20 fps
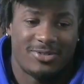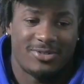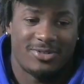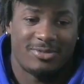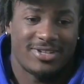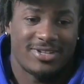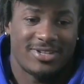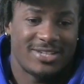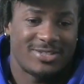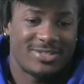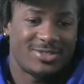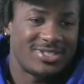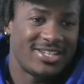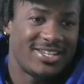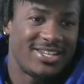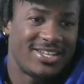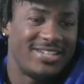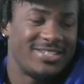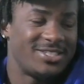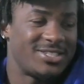I'm glad you said that.
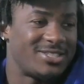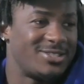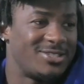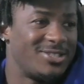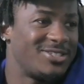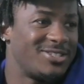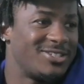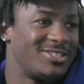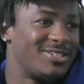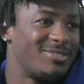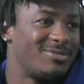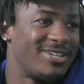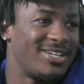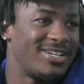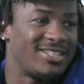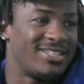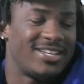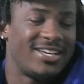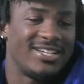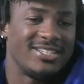I just looked it up like
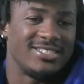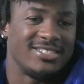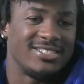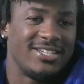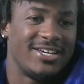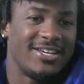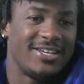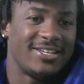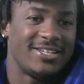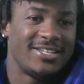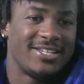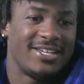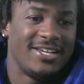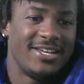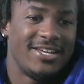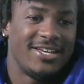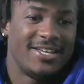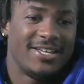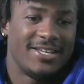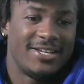last night. Mm.
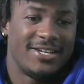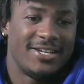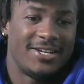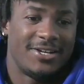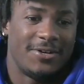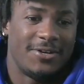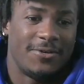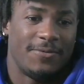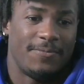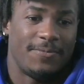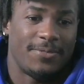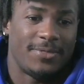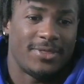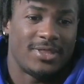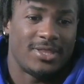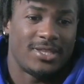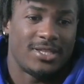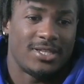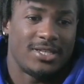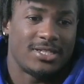Um,
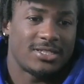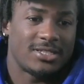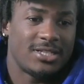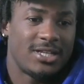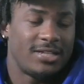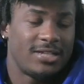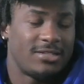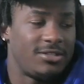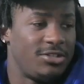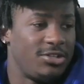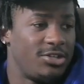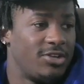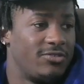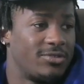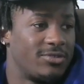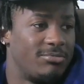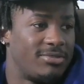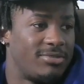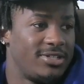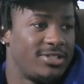it's like the year of
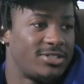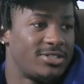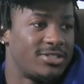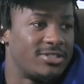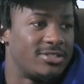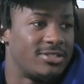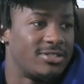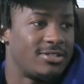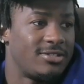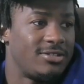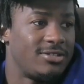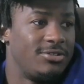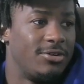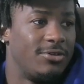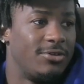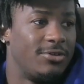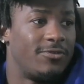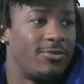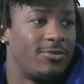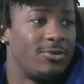completion, mm. you know, mm.
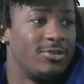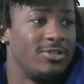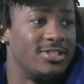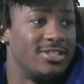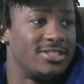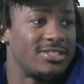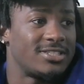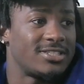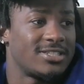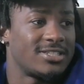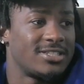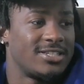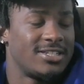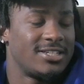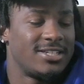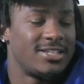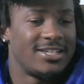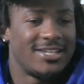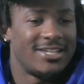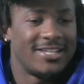fullness.
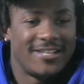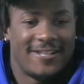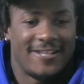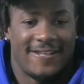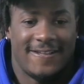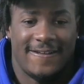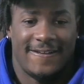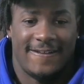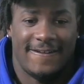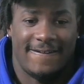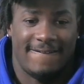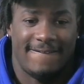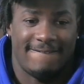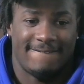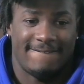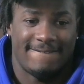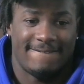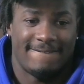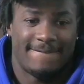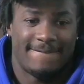Okay. And
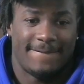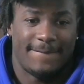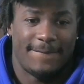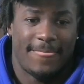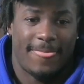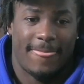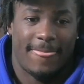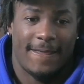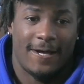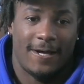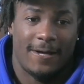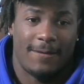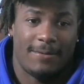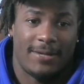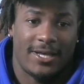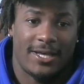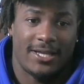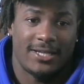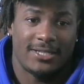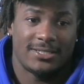um,
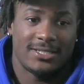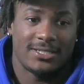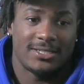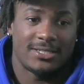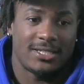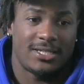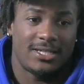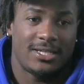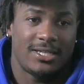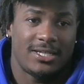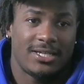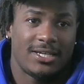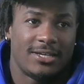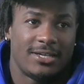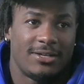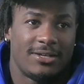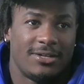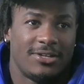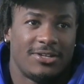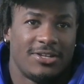like since a kid,
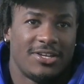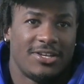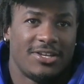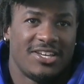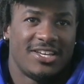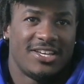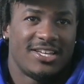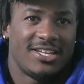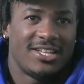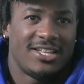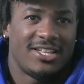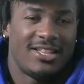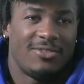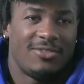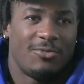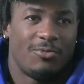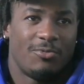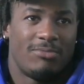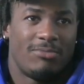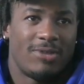
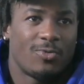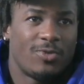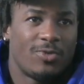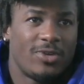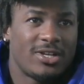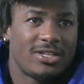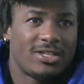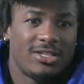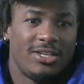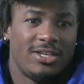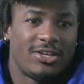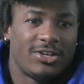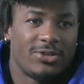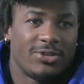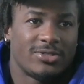my rec league coach